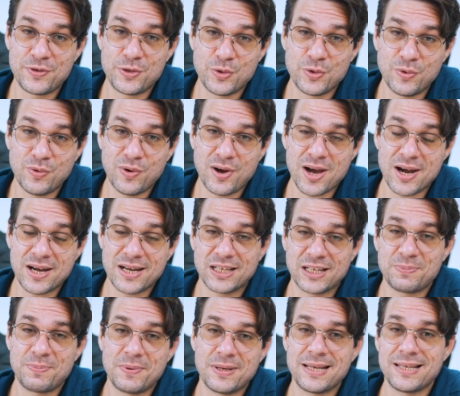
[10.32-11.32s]
you are an
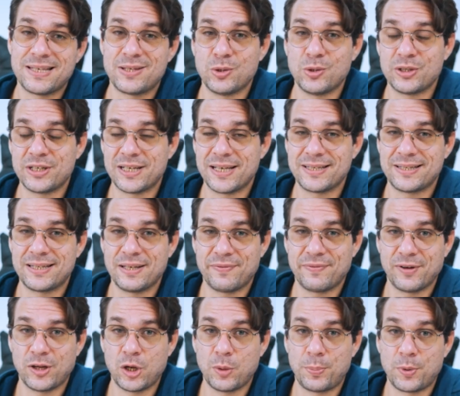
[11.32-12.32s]
experienced Node.js
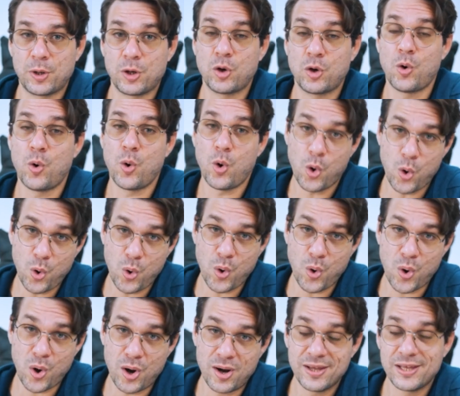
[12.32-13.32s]
developer
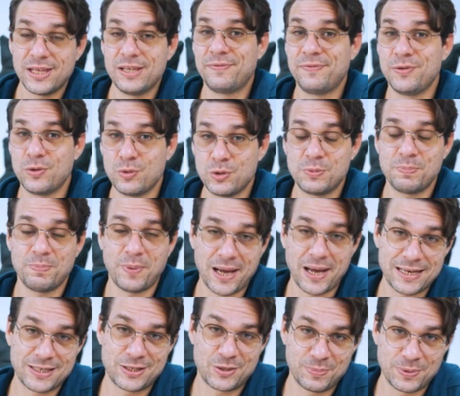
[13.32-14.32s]
or if you
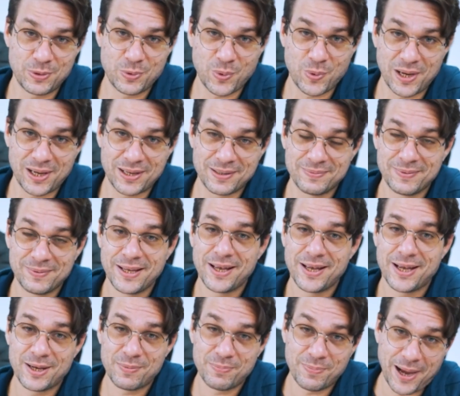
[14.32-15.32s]
aspire to be one.
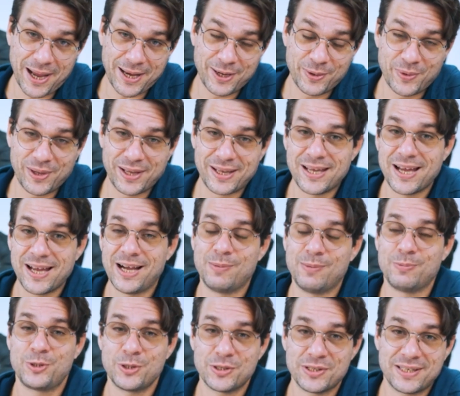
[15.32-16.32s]
And by the way,
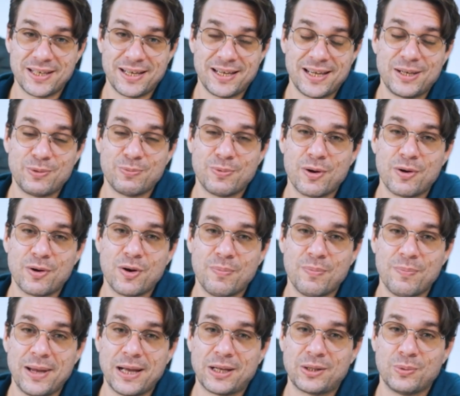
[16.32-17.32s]
I'm Jose and
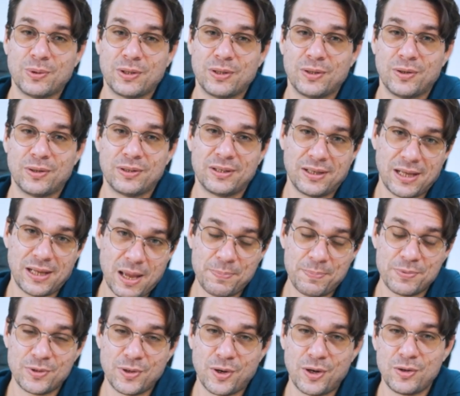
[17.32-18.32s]
welcome back to another
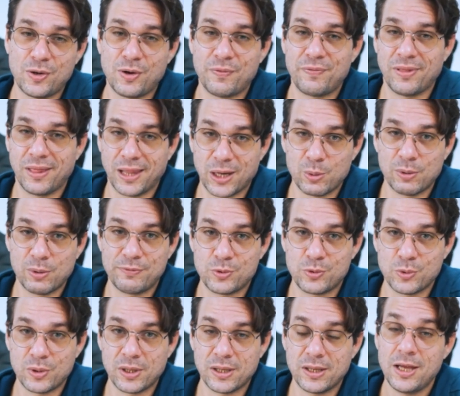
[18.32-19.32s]
episode of Learn with
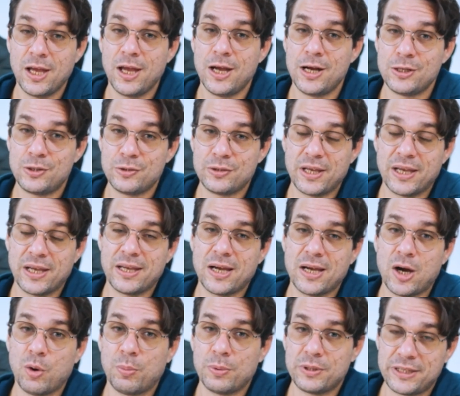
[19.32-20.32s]
Turing. Today
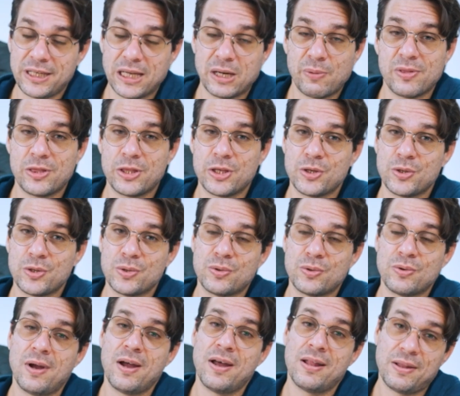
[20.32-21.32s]
I'll be sharing with
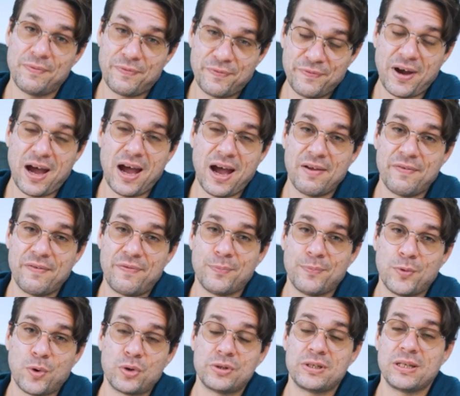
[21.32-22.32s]
you the 5
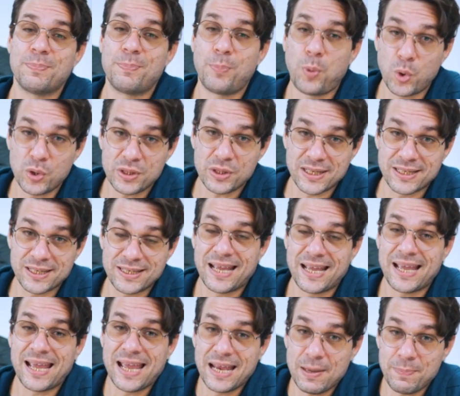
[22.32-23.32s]
most important
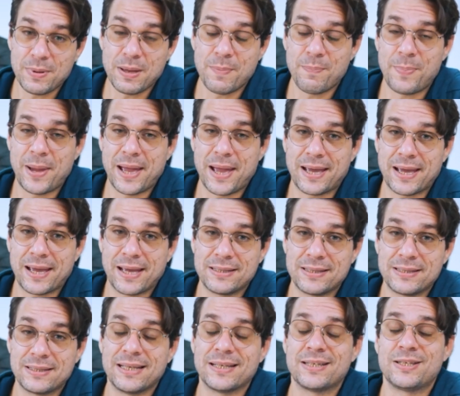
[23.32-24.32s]
NPM
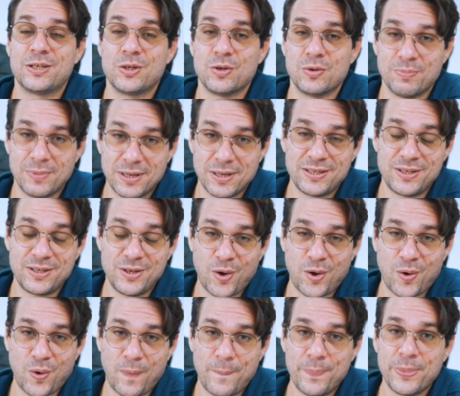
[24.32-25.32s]
packages that you must
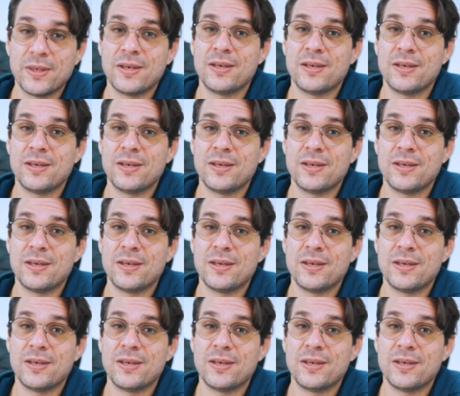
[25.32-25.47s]
know